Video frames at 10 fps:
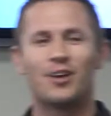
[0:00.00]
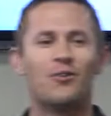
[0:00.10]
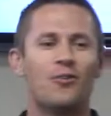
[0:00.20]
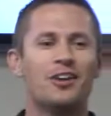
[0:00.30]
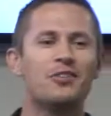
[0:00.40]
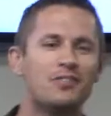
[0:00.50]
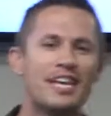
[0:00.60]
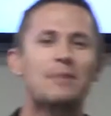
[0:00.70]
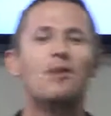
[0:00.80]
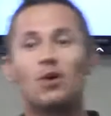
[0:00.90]
What do you
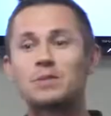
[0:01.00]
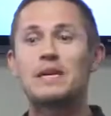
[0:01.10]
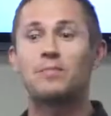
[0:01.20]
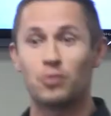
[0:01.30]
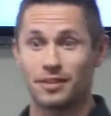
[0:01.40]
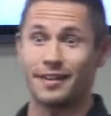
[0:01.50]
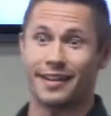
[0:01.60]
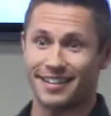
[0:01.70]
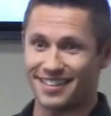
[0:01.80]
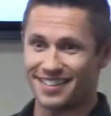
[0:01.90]
think most people would
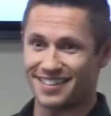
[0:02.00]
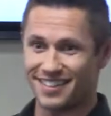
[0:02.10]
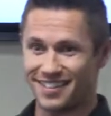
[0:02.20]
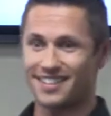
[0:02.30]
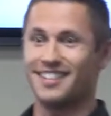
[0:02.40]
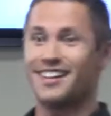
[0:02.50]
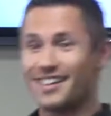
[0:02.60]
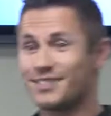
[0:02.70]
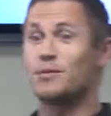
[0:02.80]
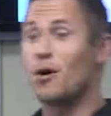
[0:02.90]
think?
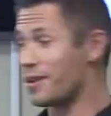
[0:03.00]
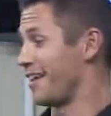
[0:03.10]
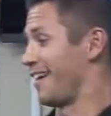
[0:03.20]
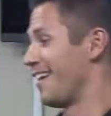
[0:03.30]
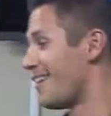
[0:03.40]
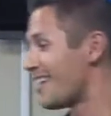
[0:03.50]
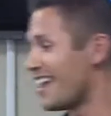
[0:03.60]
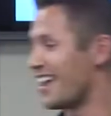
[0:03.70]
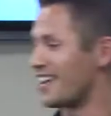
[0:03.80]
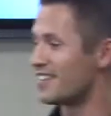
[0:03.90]
Smoking.
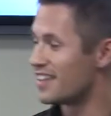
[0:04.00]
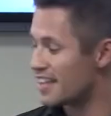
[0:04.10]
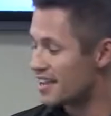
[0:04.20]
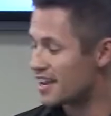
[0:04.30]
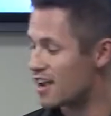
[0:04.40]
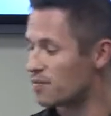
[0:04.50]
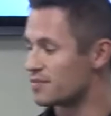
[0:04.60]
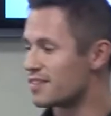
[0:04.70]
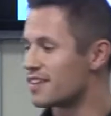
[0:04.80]
Okay. Now,